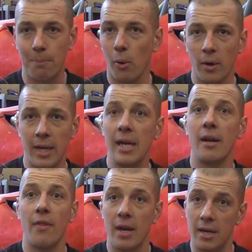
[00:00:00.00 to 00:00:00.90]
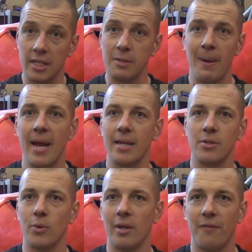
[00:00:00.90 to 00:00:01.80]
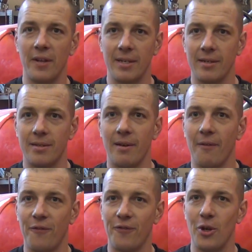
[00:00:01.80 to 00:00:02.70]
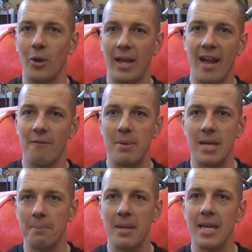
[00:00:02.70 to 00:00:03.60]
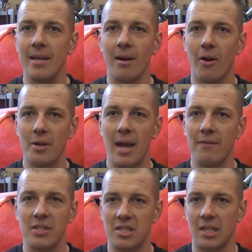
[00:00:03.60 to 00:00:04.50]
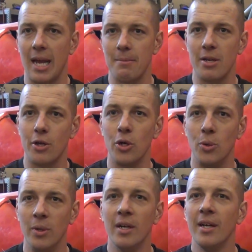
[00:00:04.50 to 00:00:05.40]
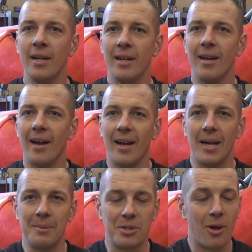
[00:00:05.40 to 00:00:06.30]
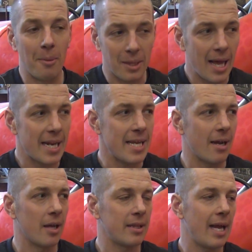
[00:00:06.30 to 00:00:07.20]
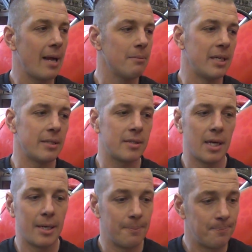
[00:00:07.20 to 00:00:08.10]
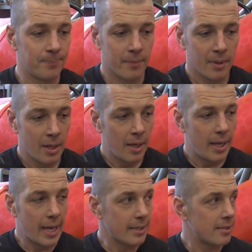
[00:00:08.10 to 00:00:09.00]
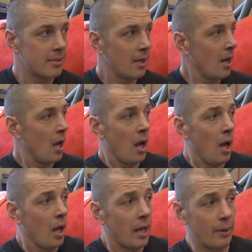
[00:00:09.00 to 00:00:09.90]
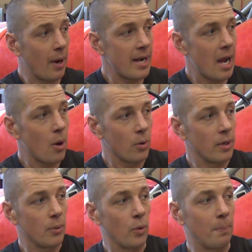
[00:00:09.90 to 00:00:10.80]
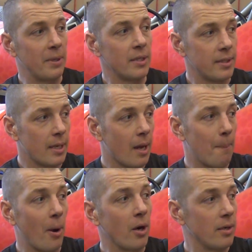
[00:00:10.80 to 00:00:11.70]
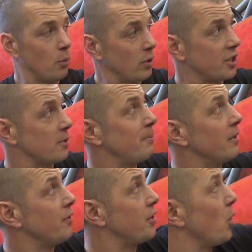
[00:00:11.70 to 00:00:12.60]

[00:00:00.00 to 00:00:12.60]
pour it in, and then it expands. Well, if you only have B and B, all you have is slimy goo. So I'm glad he caught that. But it's like right now we're building a part. We're just building the